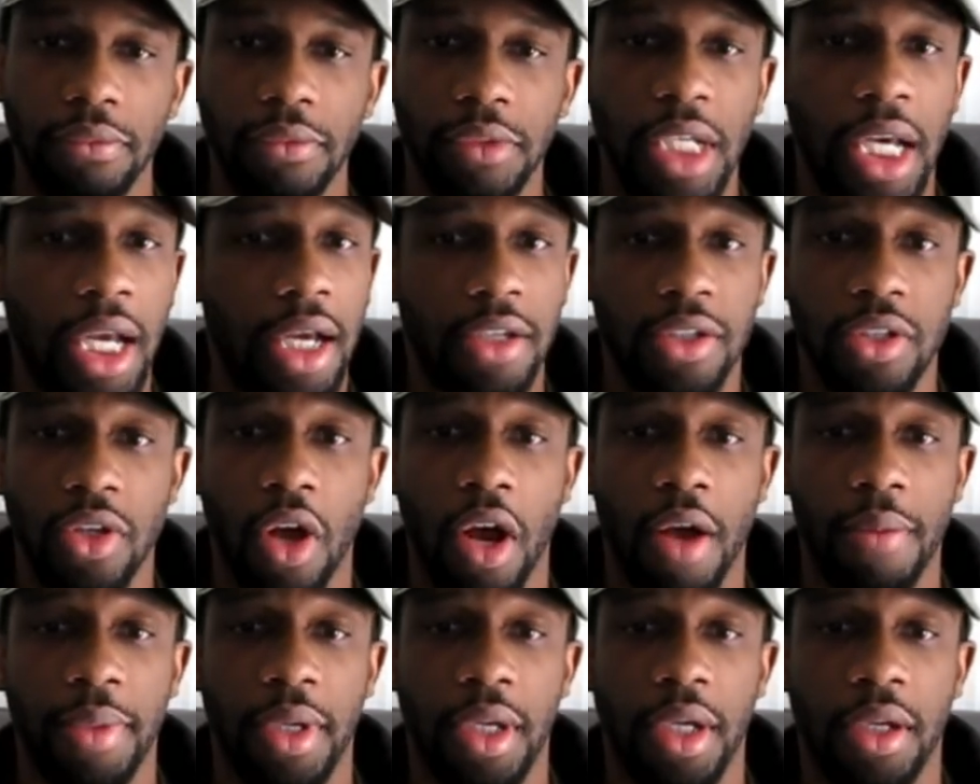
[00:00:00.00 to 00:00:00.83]
Yeah, so
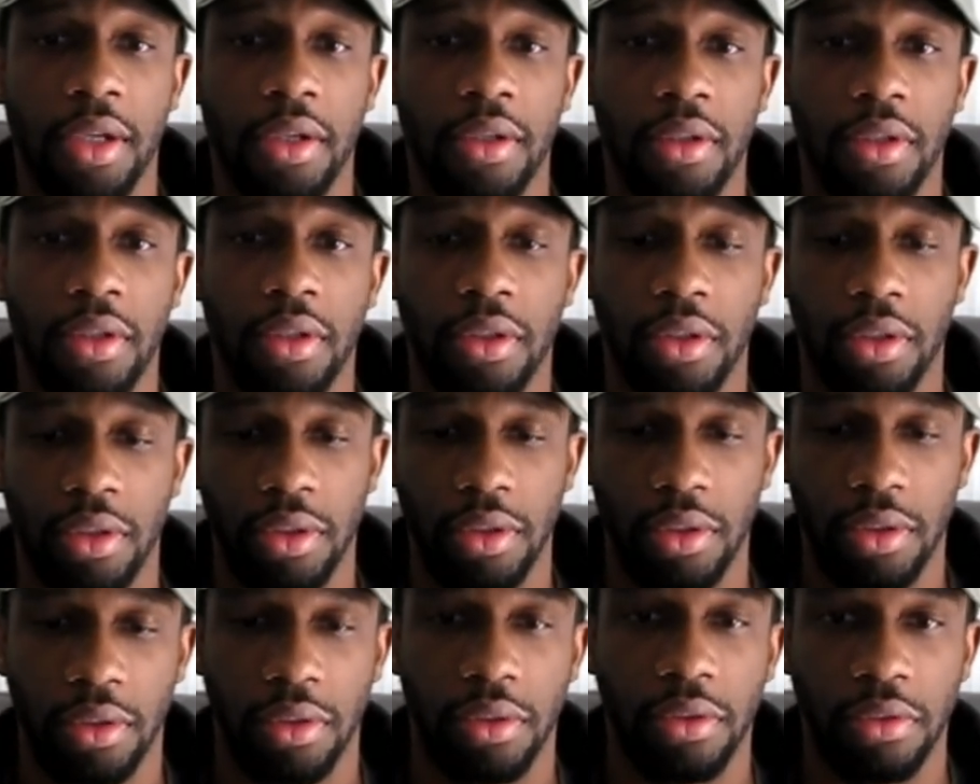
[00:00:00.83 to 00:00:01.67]
I mean,
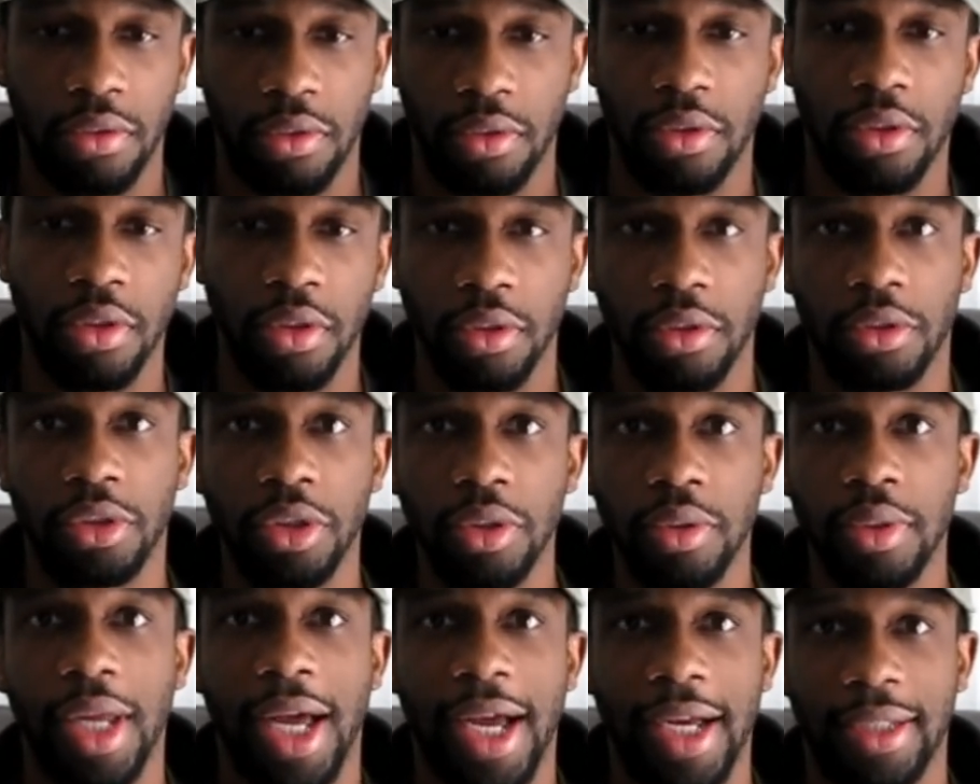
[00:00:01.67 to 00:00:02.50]
you'll
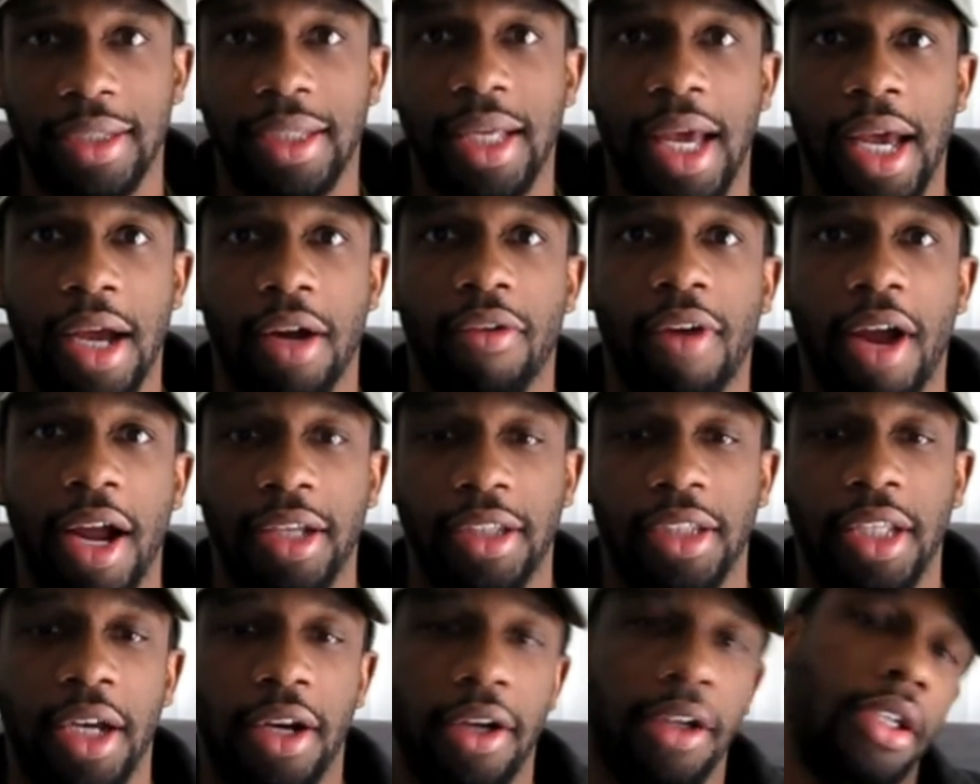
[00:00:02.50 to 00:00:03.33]
do like that
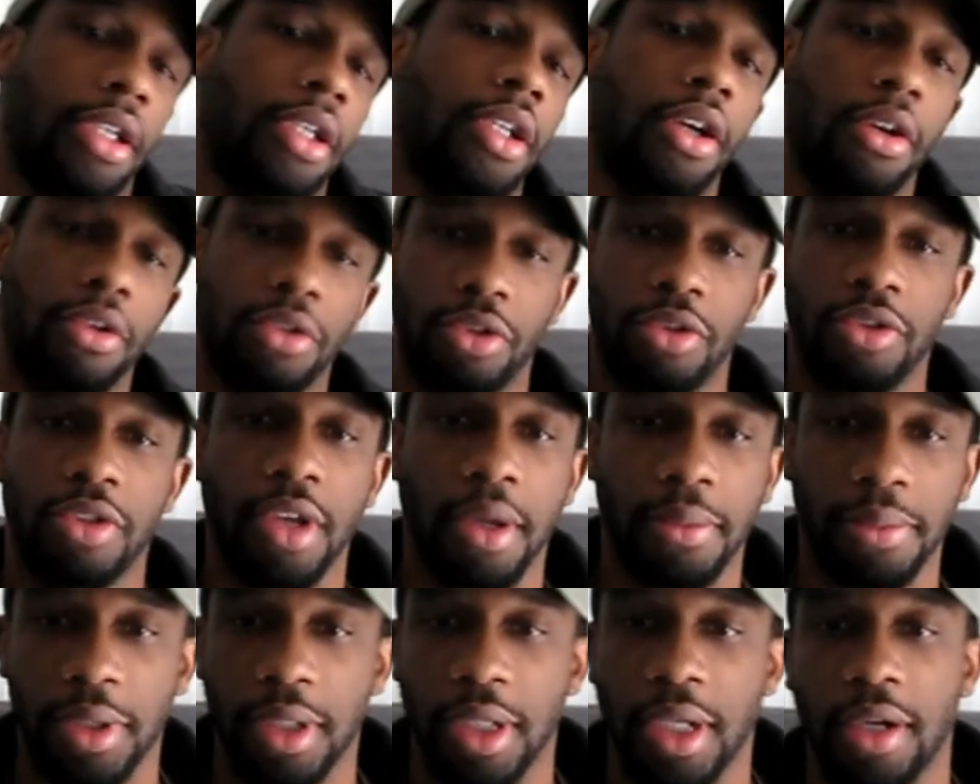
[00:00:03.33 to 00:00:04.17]
right there, and then go do
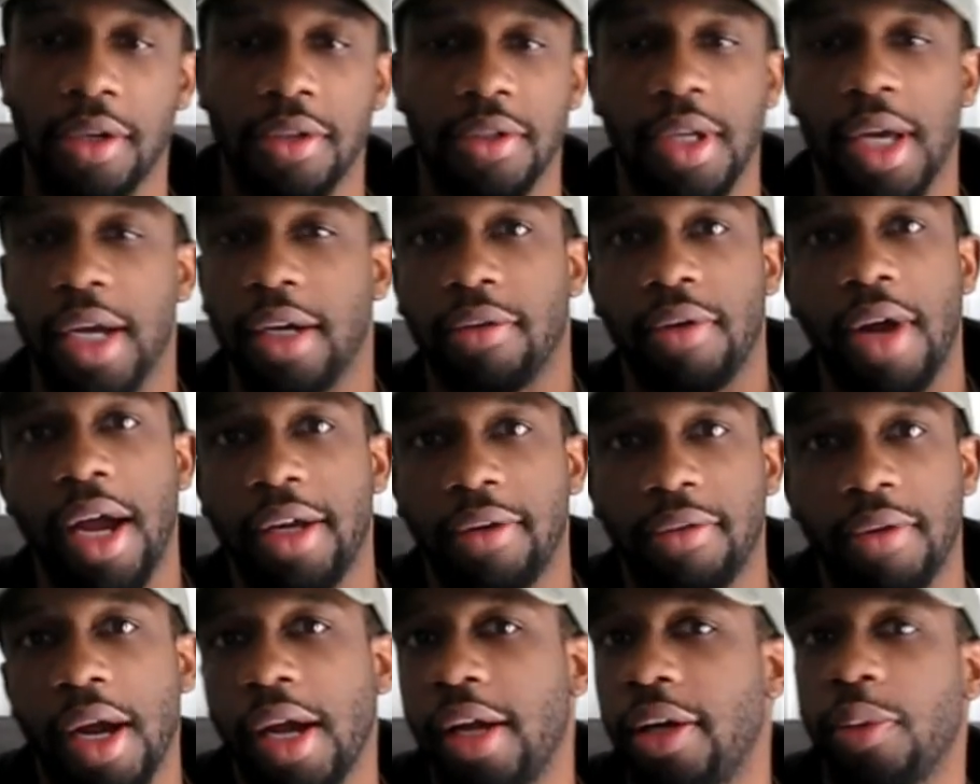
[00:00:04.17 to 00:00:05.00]
something else like
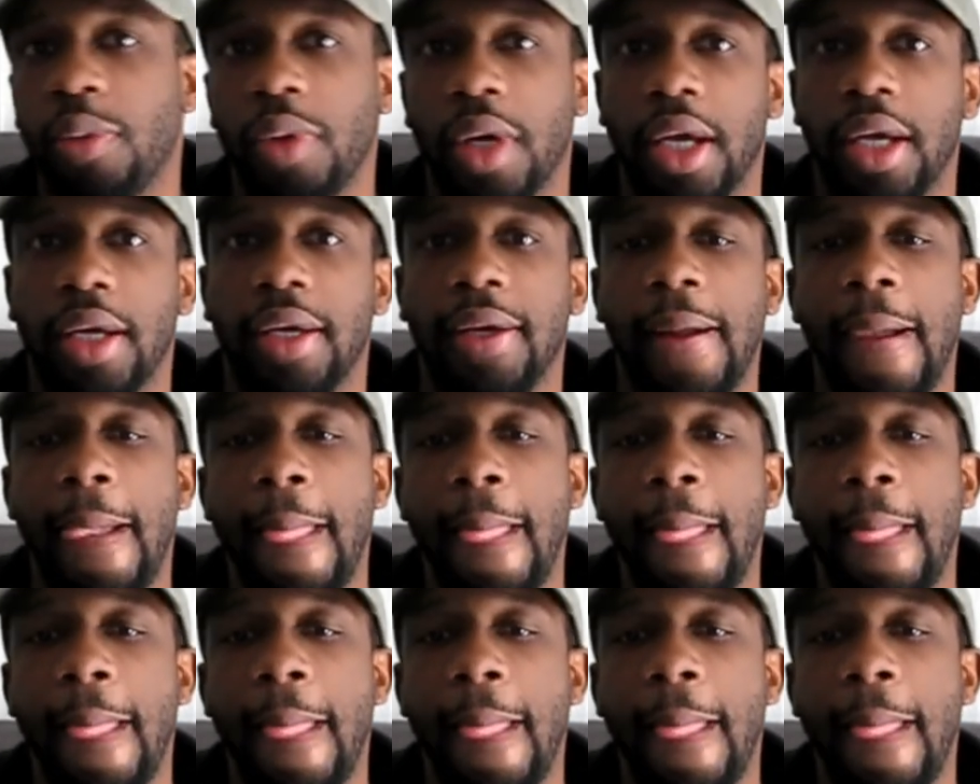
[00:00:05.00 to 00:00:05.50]
right away.